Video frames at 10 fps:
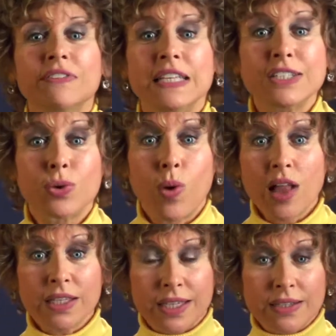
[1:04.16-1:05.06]
of these
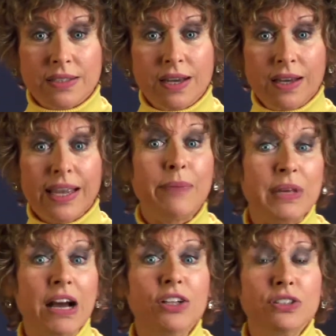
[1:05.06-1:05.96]
qualities can
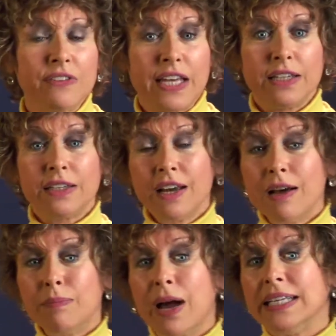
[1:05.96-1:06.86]
be cultivated
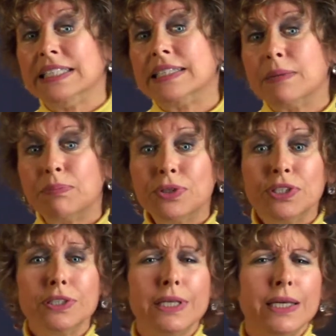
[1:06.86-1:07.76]
by
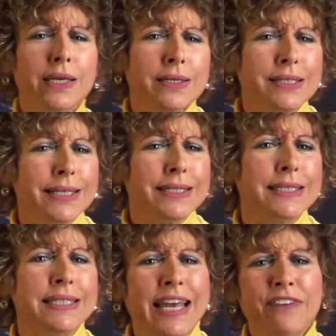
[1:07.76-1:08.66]
simple, easy,
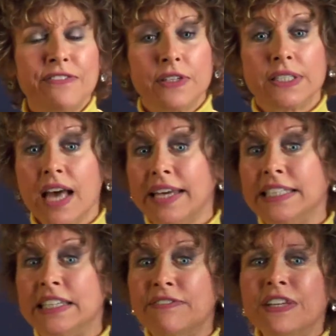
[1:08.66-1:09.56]
safe,
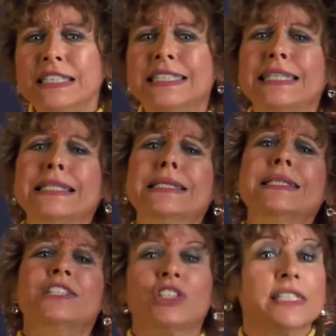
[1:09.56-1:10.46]
scientific,
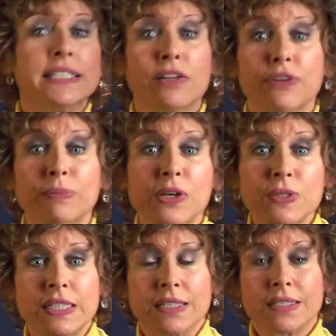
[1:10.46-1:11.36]
delicious
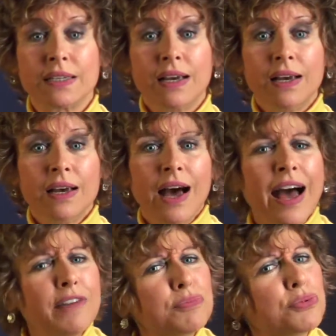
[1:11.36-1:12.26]
self-hypnosis.
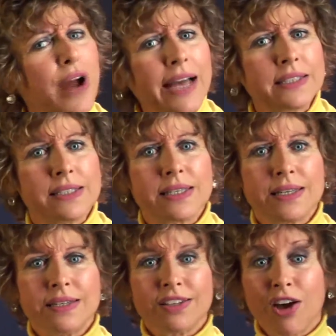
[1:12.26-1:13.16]
I've practiced
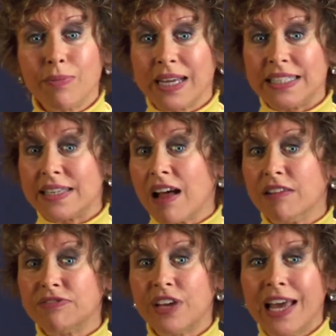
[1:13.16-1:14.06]
these on
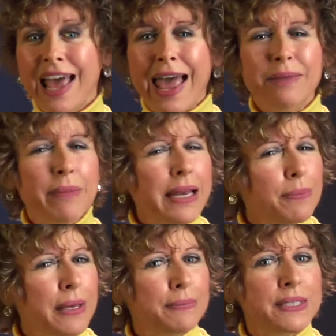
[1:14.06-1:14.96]
myself, and many
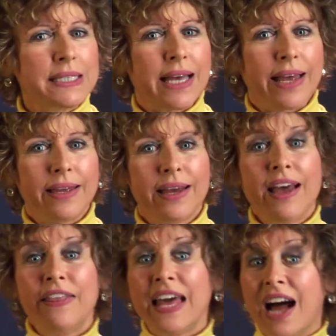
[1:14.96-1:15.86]
people say
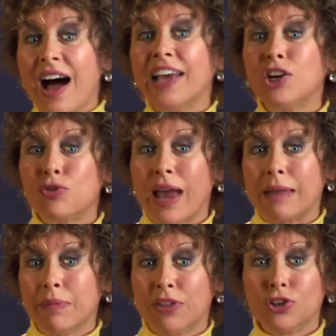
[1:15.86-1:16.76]
that I, a
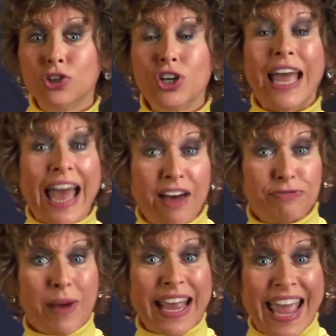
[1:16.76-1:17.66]
grandmother, look
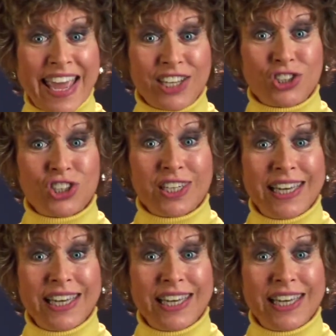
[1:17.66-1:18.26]
half my age.